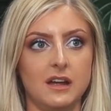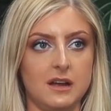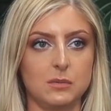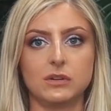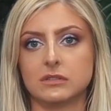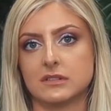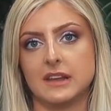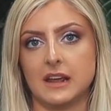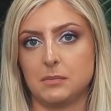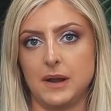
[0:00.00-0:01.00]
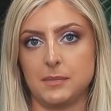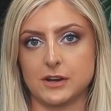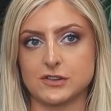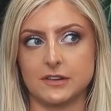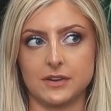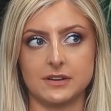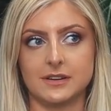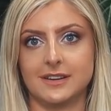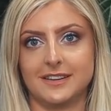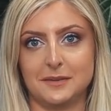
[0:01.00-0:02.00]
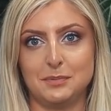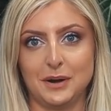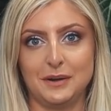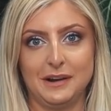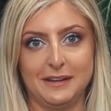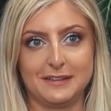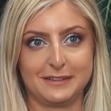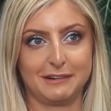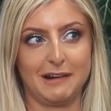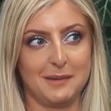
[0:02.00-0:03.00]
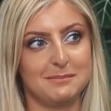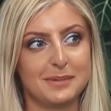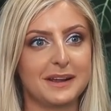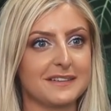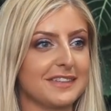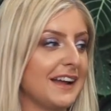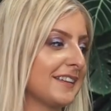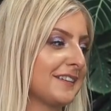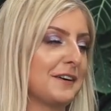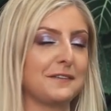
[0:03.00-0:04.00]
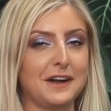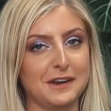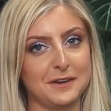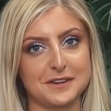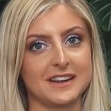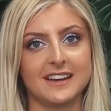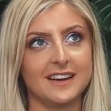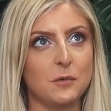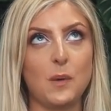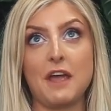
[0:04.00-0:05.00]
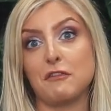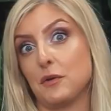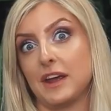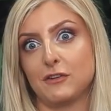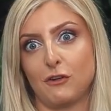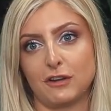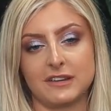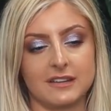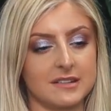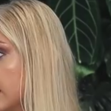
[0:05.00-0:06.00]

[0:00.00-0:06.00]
I will take better pictures of it and put it on Instagram, because that's not a very good way of doing it justice.